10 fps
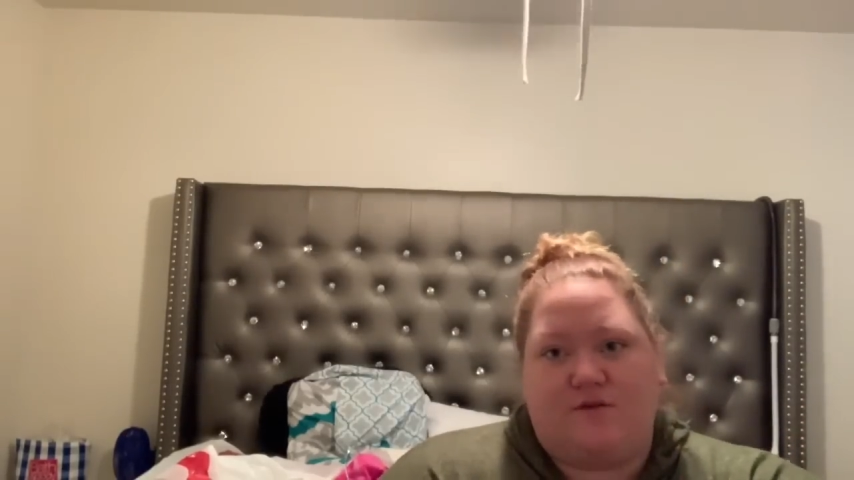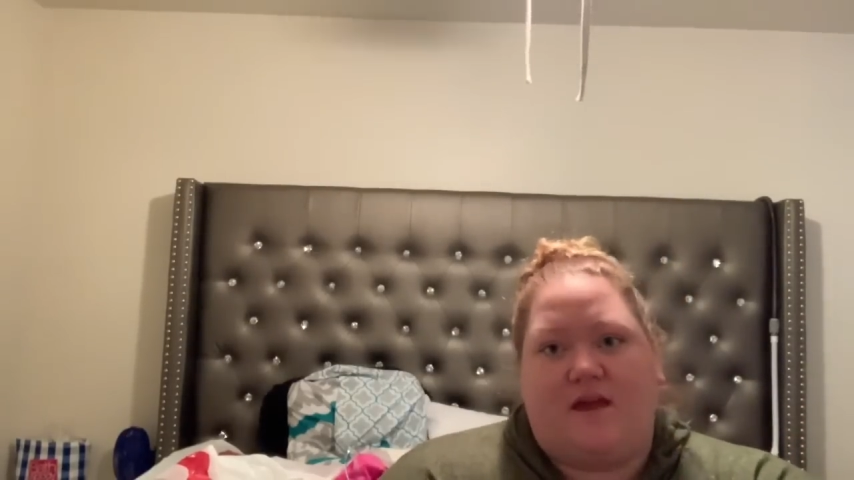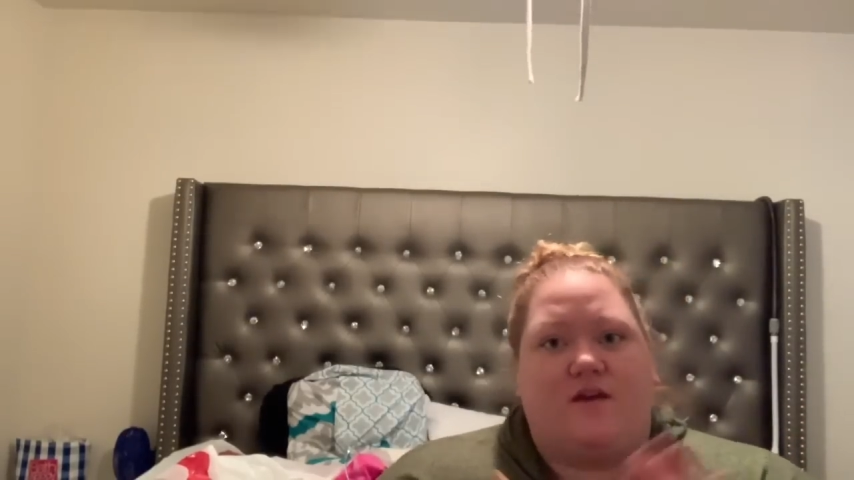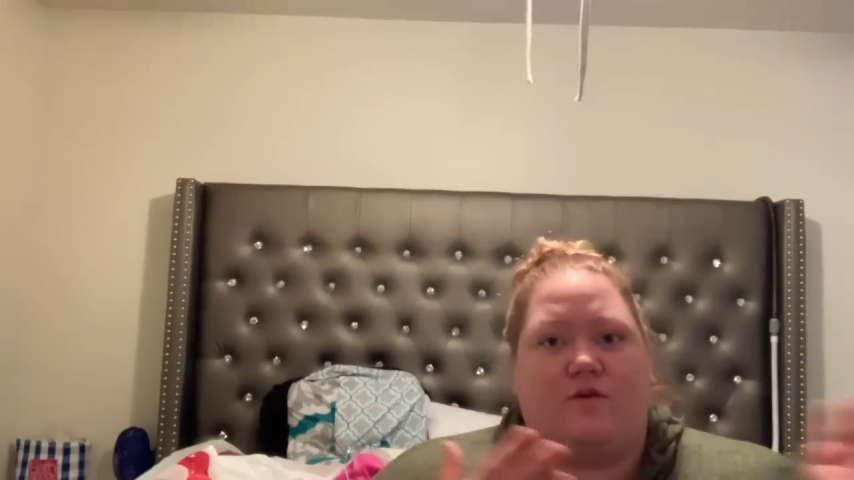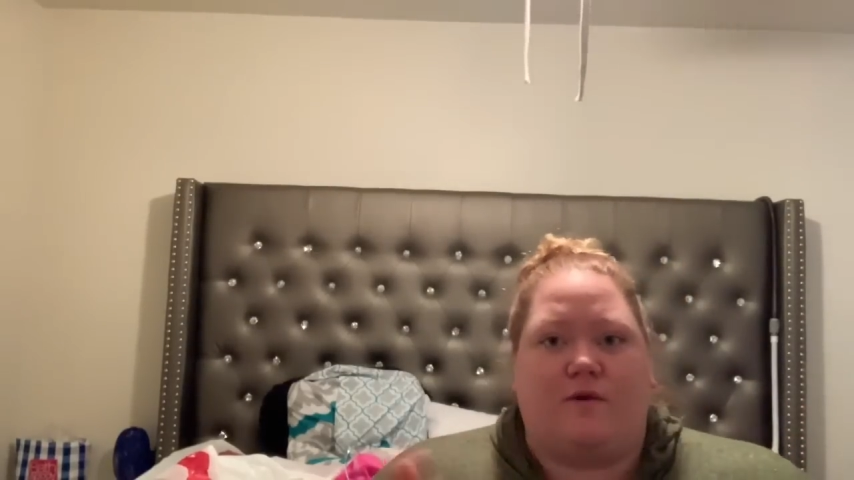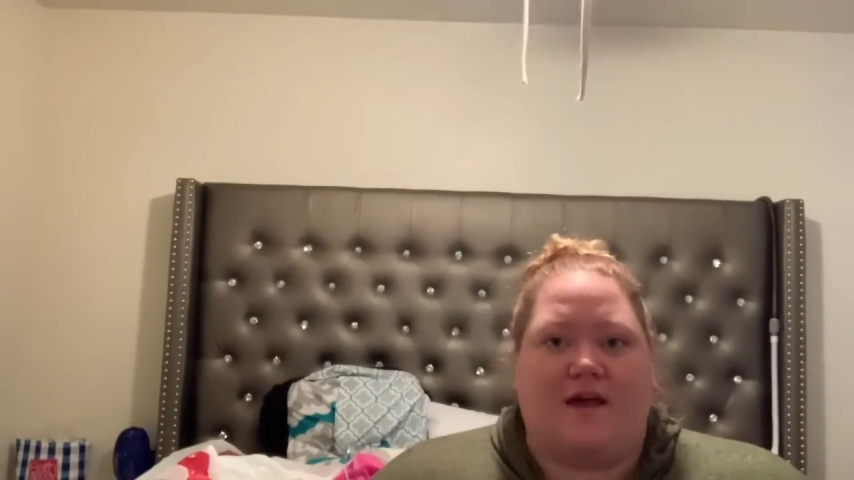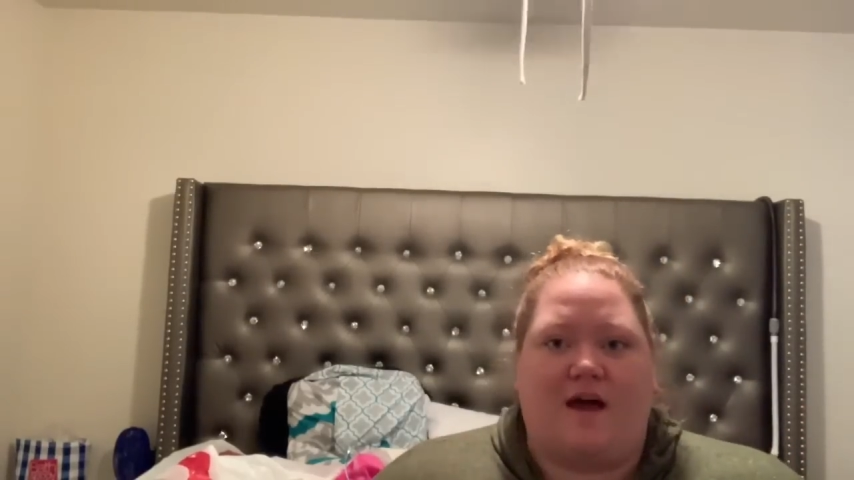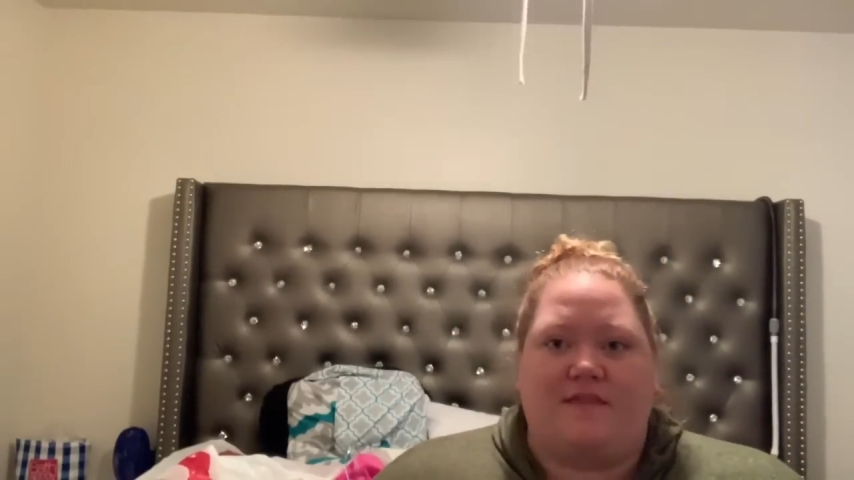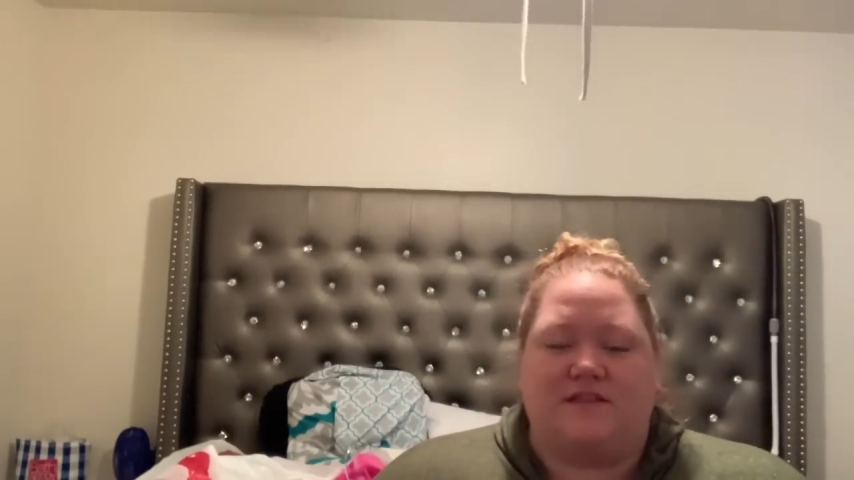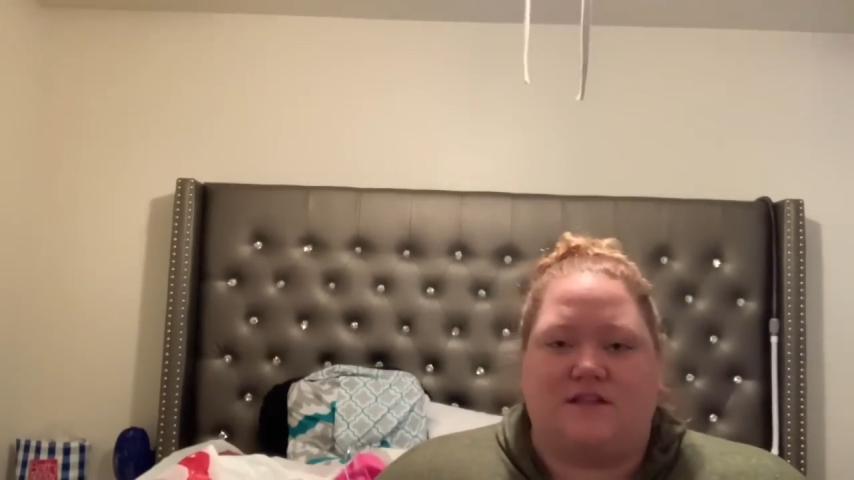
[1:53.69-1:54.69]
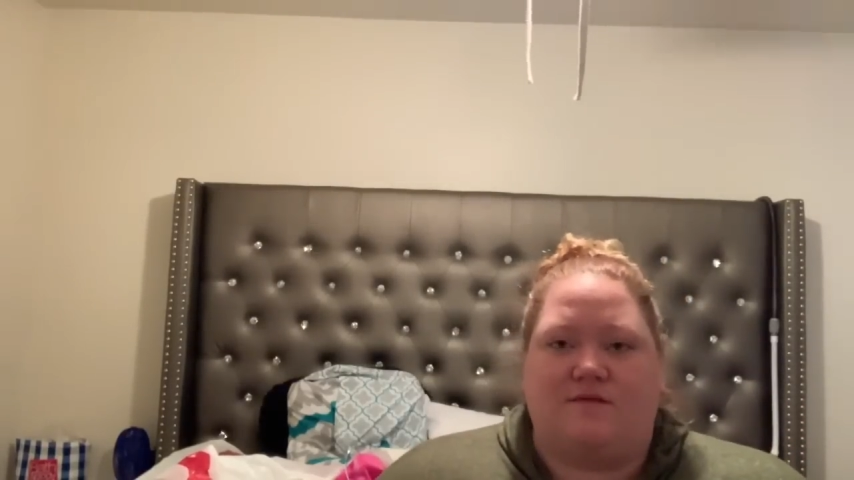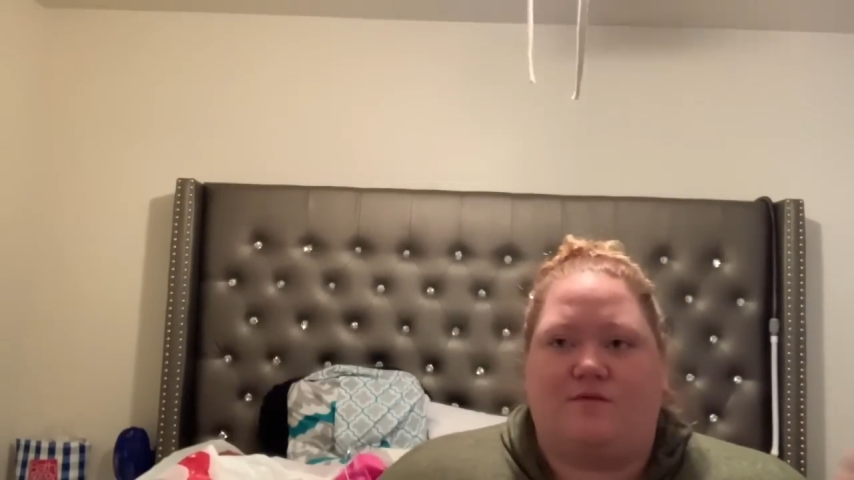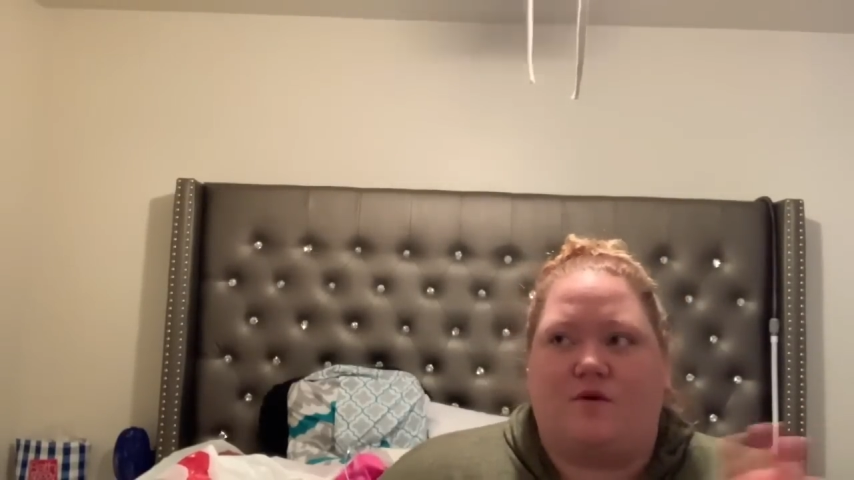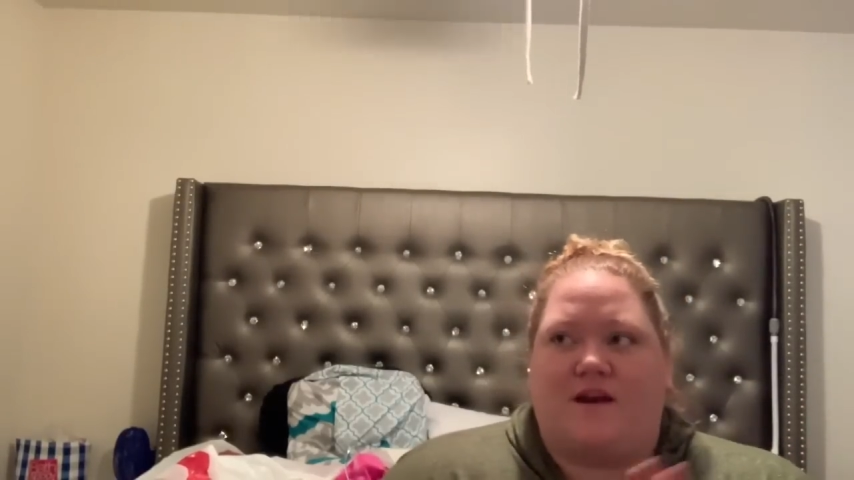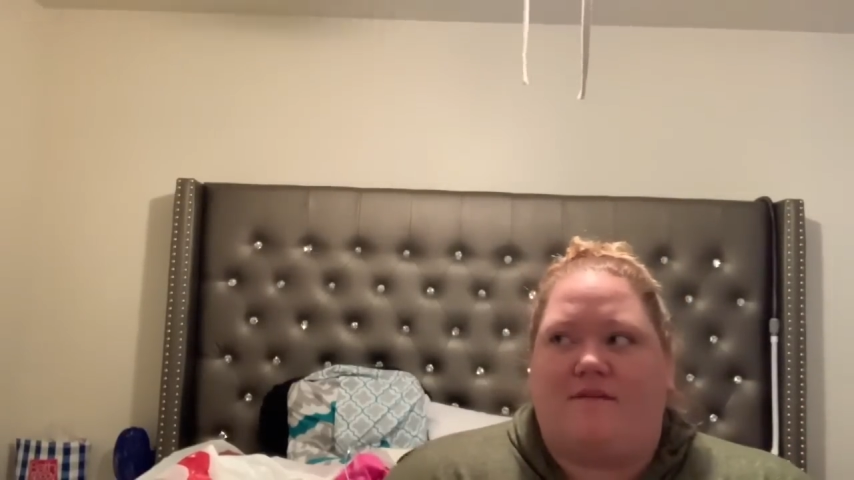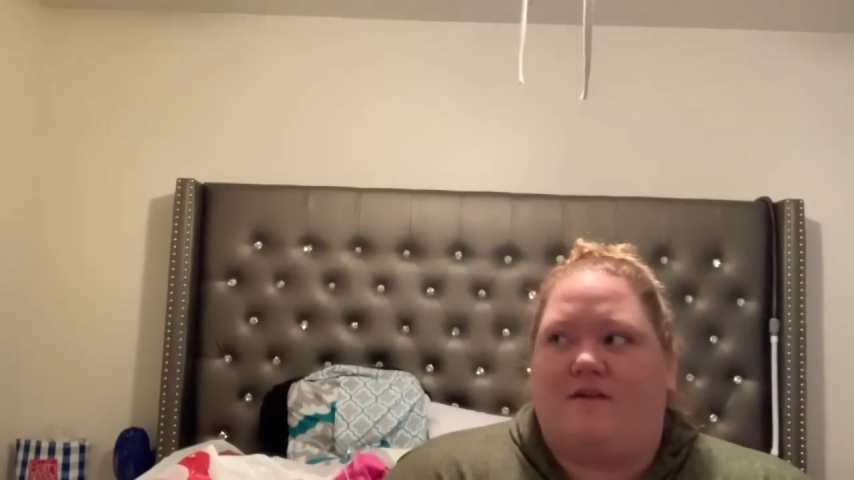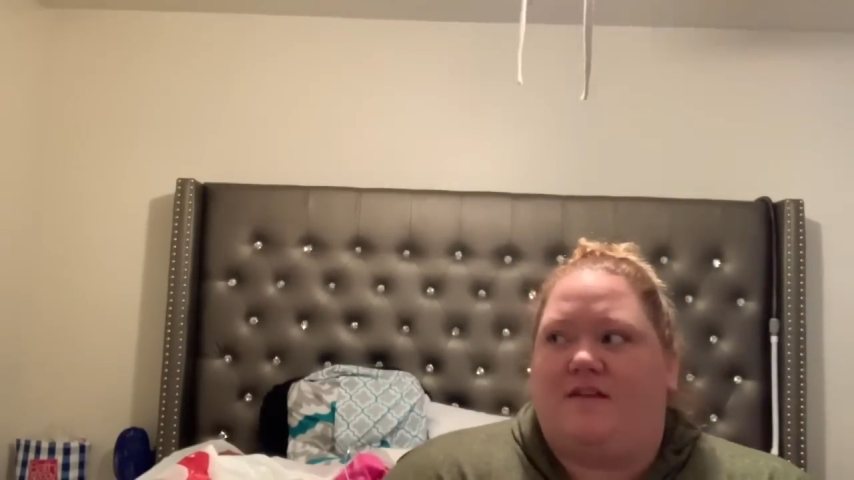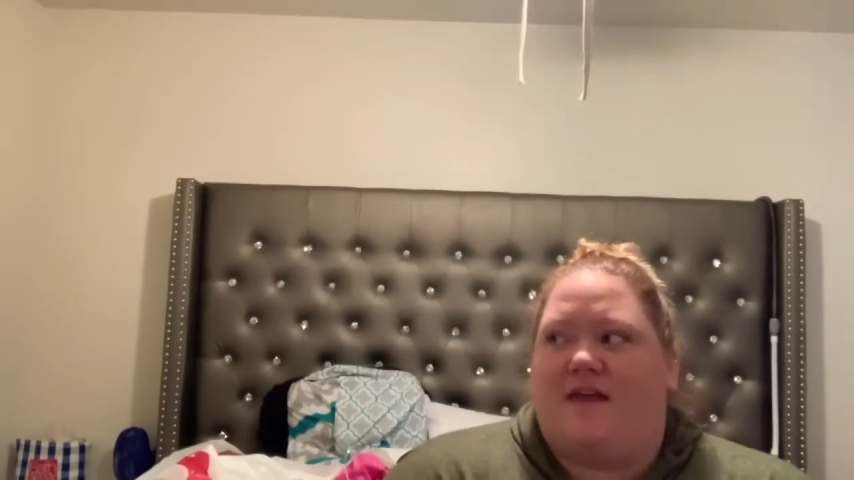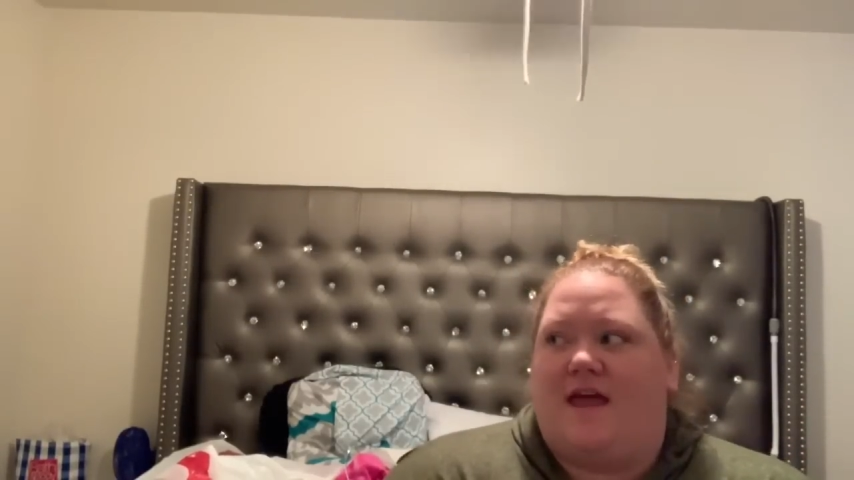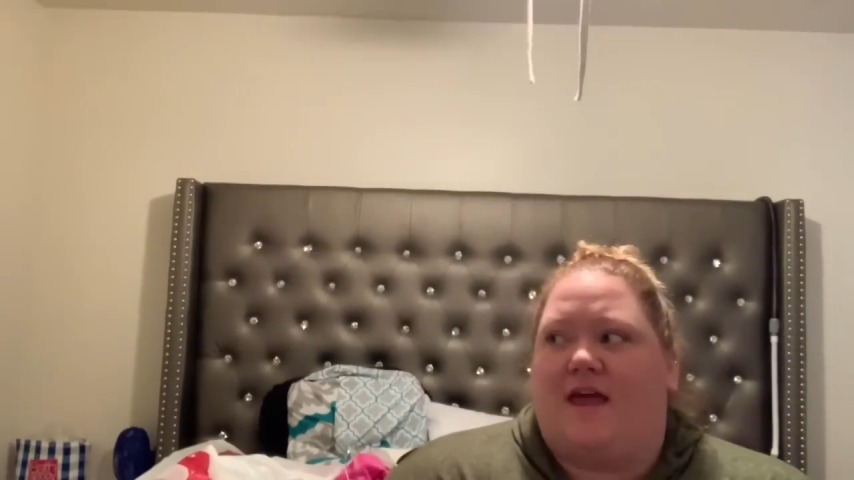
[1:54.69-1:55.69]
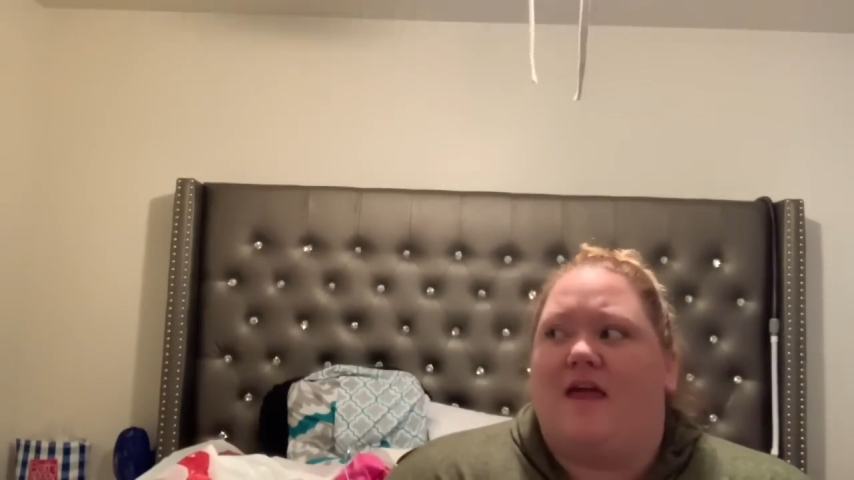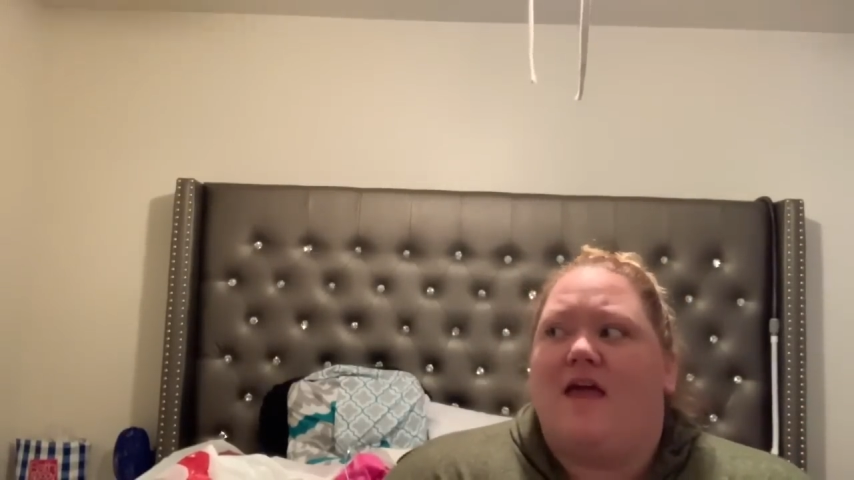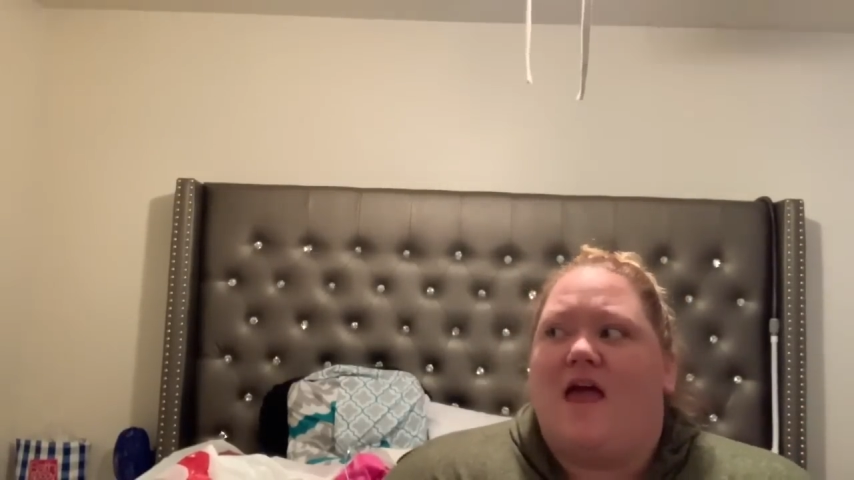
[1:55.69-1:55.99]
like who I got the stuff for and everything.